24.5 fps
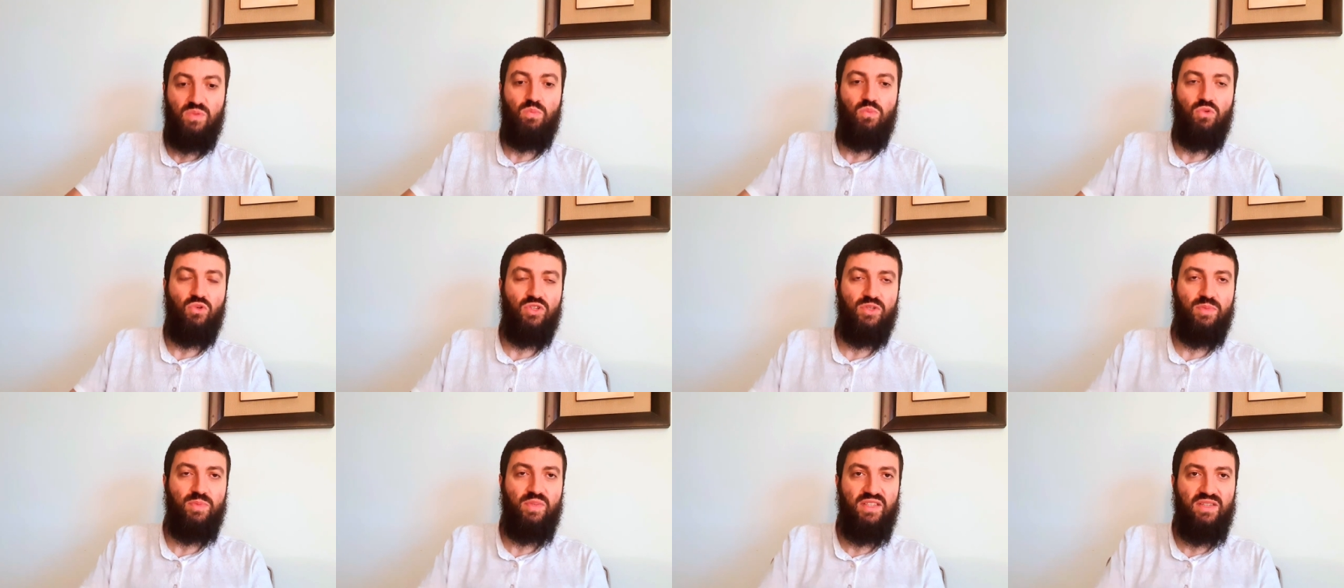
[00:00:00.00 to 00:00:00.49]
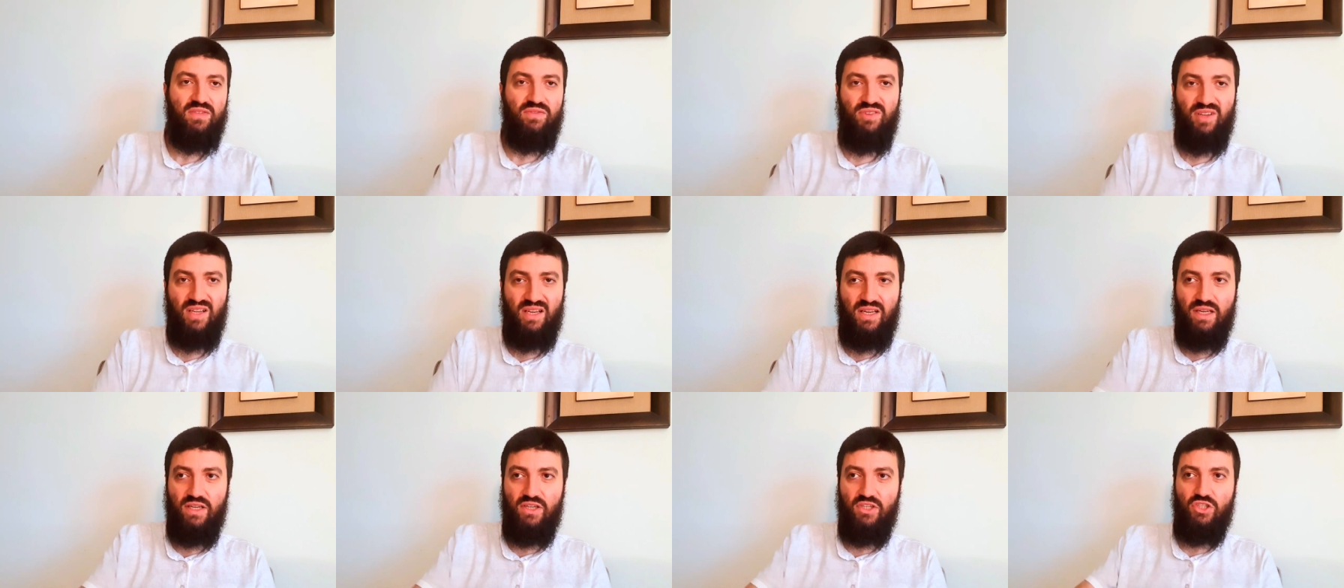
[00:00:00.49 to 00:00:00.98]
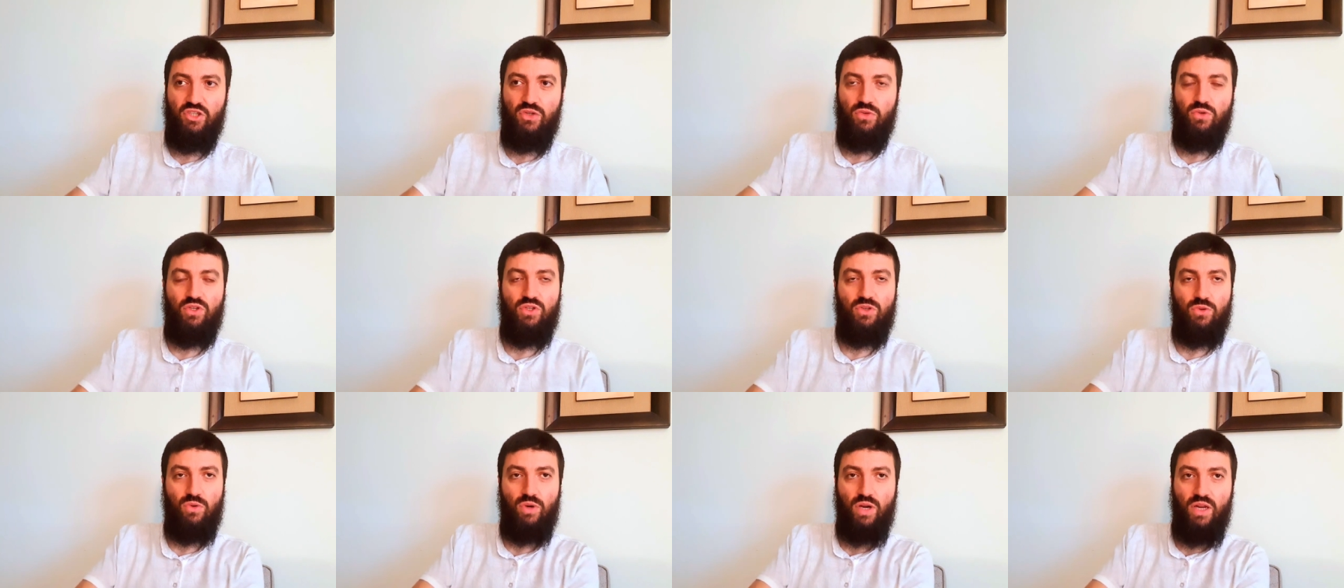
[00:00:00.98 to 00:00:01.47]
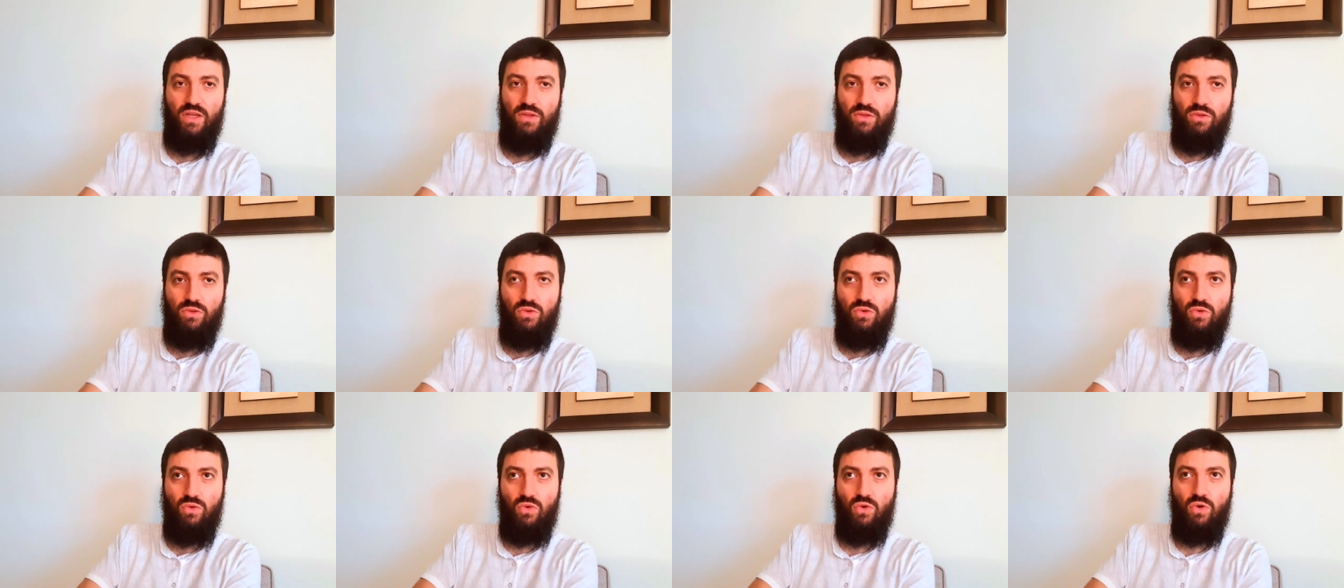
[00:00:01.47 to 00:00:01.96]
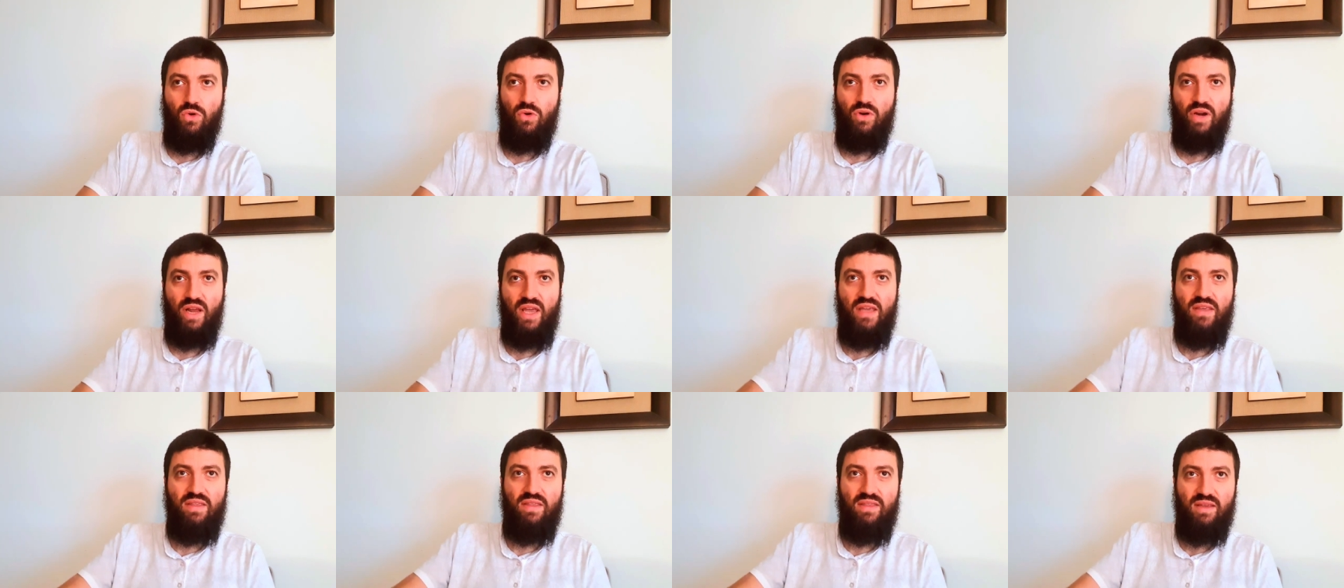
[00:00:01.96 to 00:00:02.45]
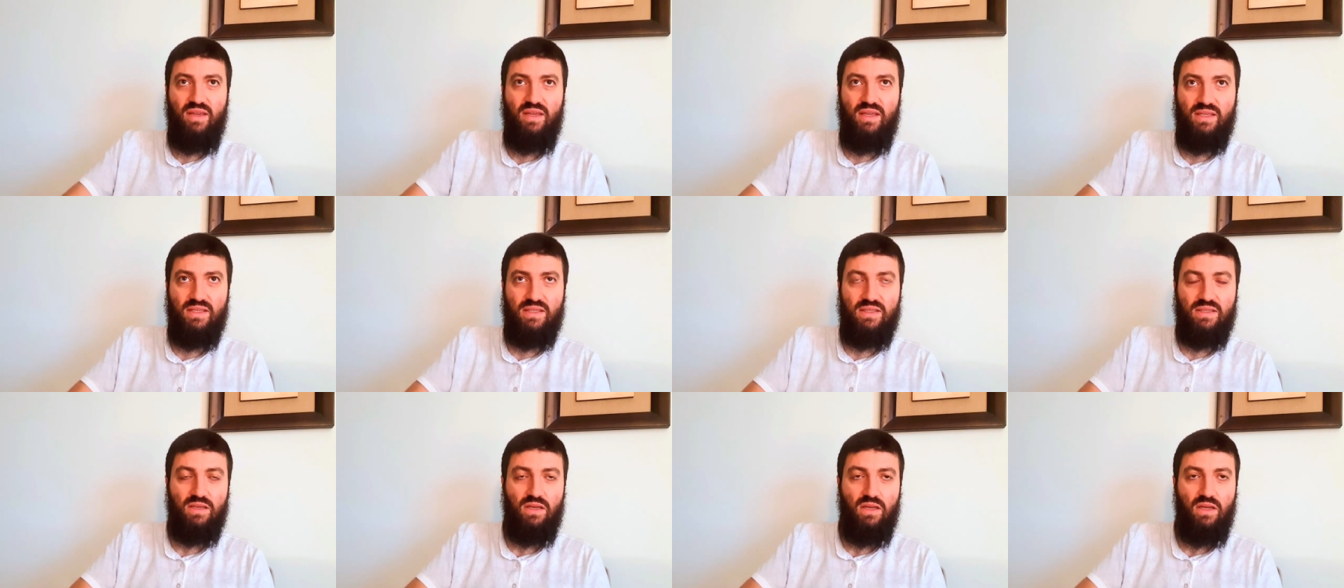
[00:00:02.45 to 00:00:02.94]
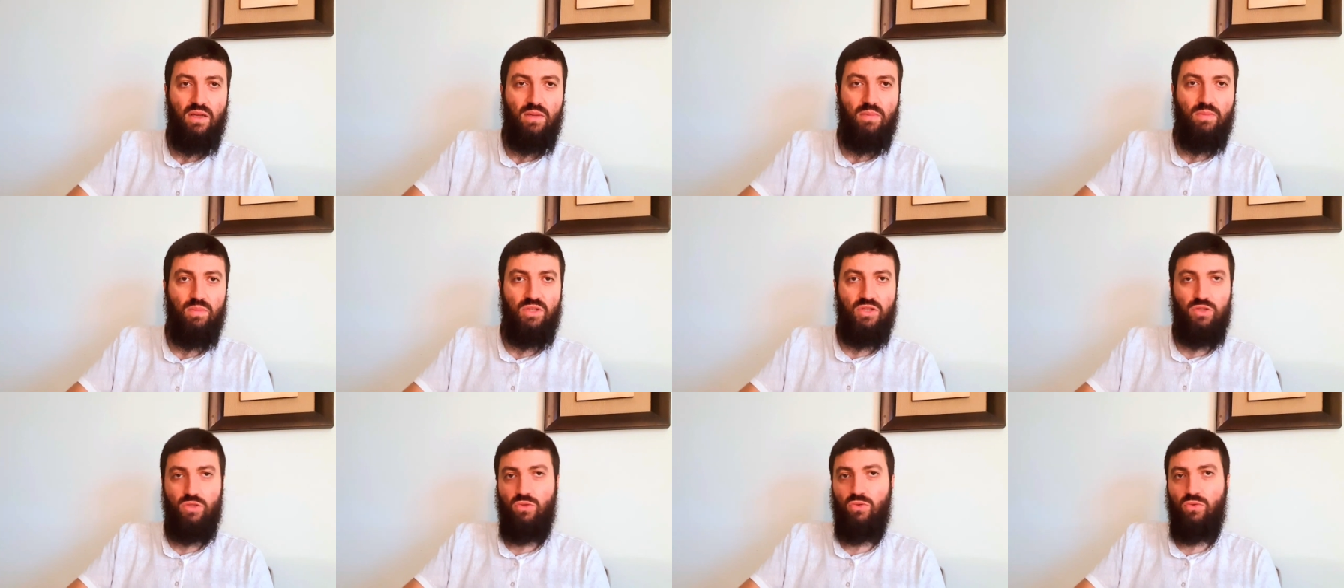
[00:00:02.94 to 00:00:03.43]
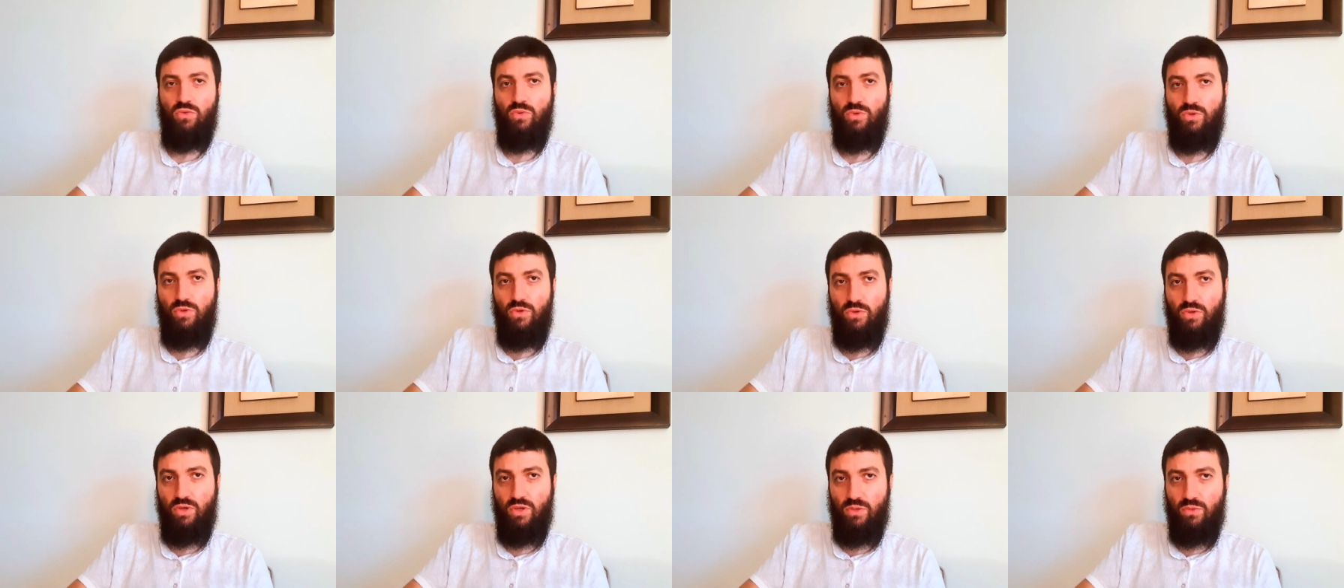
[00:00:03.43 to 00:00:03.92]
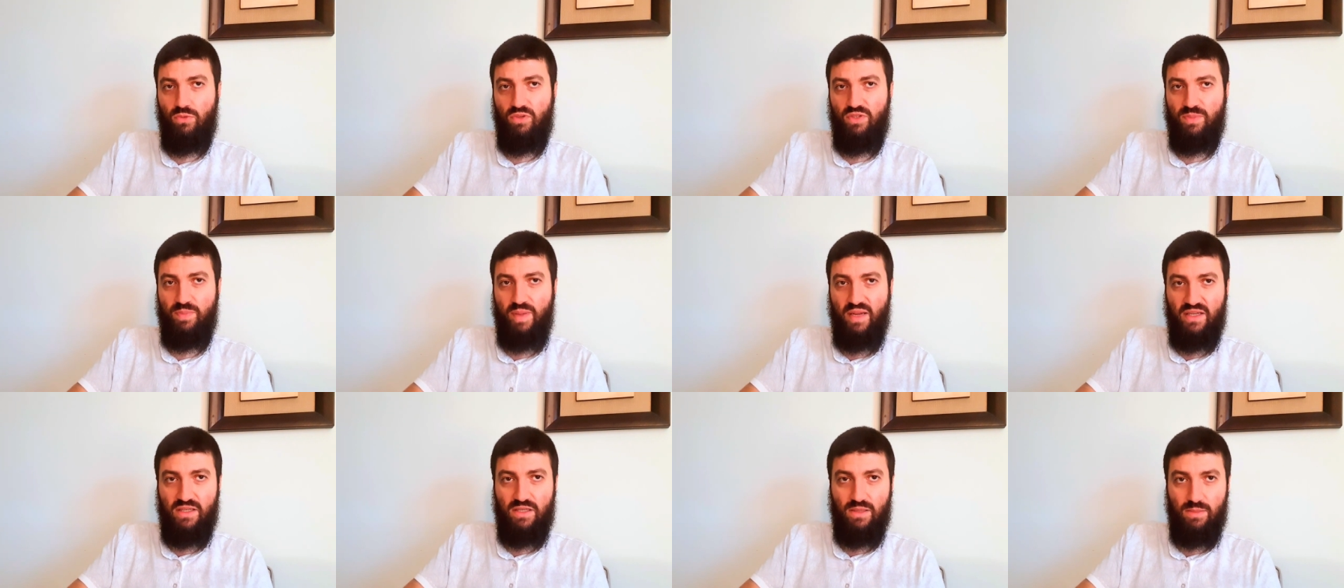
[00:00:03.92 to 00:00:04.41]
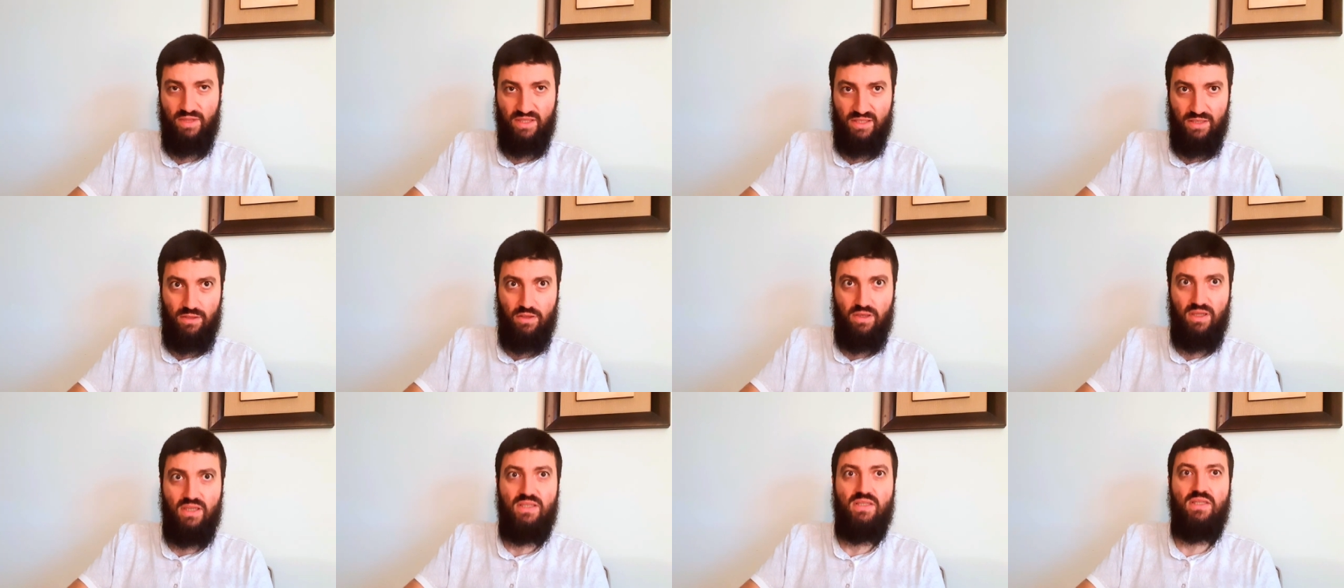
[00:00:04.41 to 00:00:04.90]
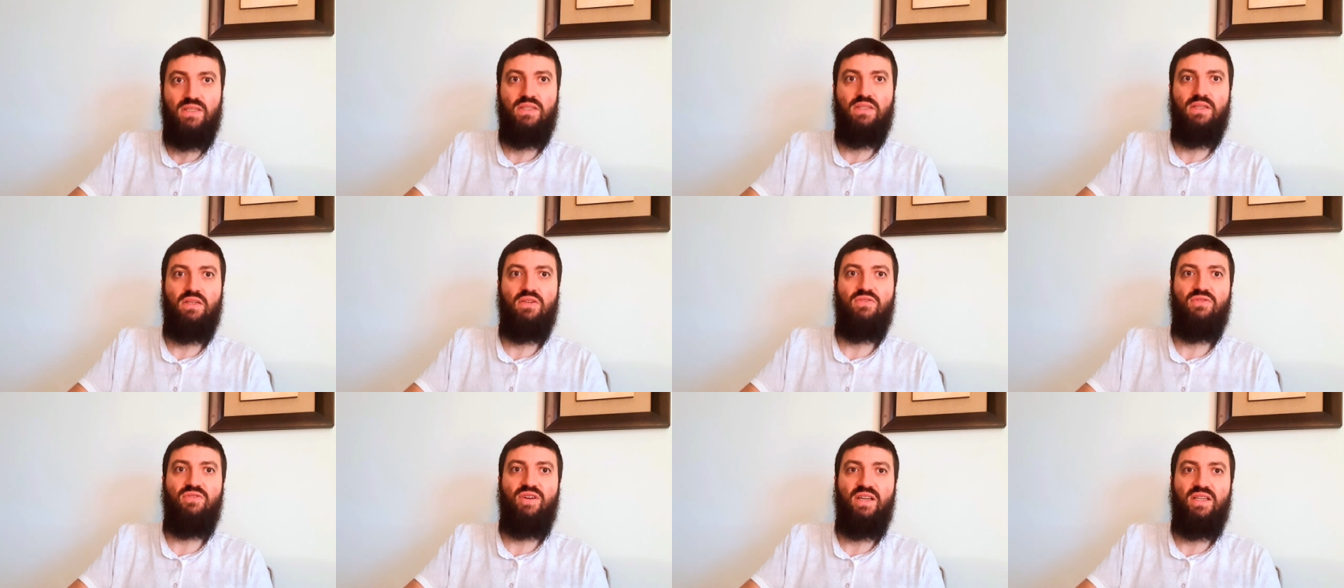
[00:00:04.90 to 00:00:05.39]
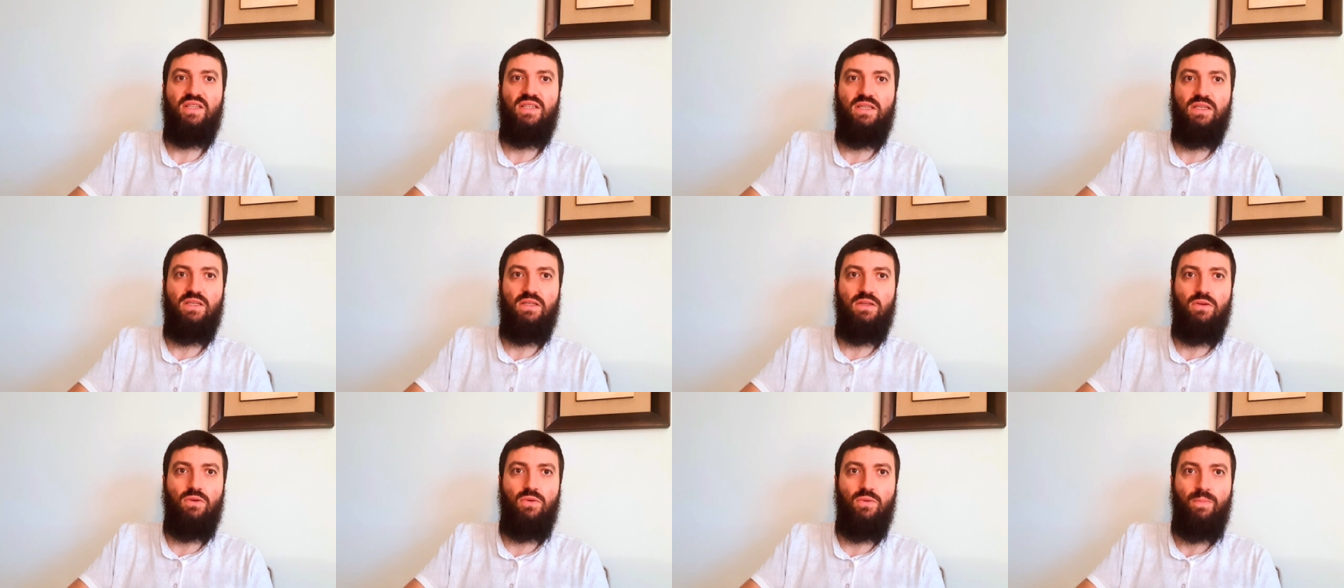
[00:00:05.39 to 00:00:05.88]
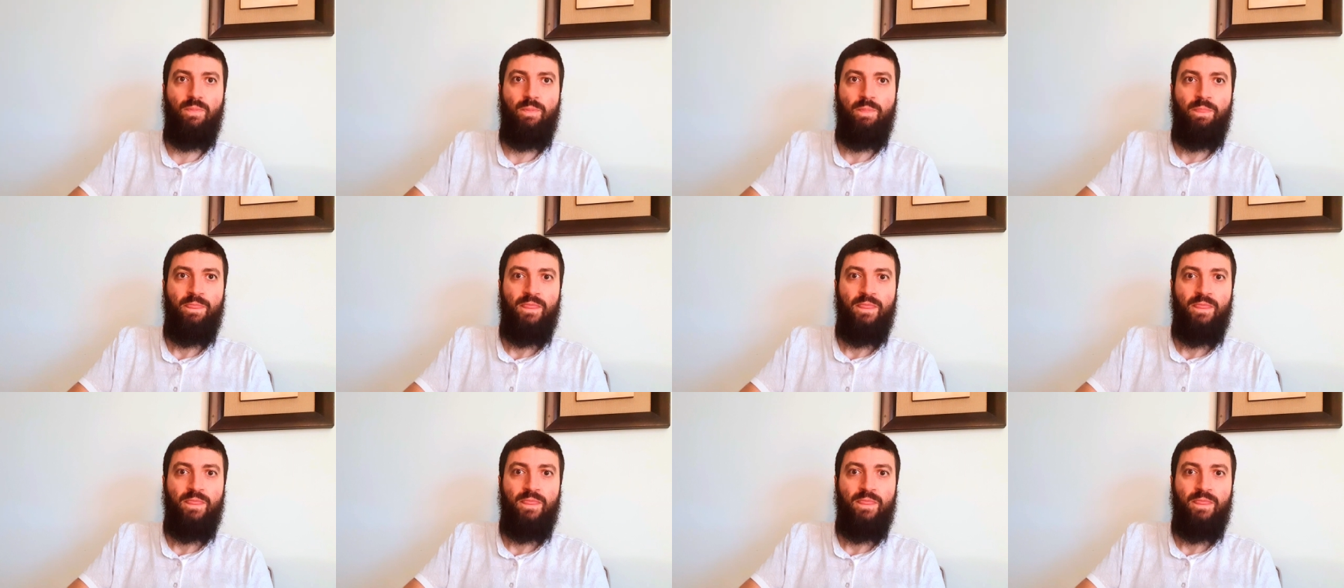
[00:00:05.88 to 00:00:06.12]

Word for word: more specifically jewish or hindu or atheist but you you can respect him as long as he's not fighting you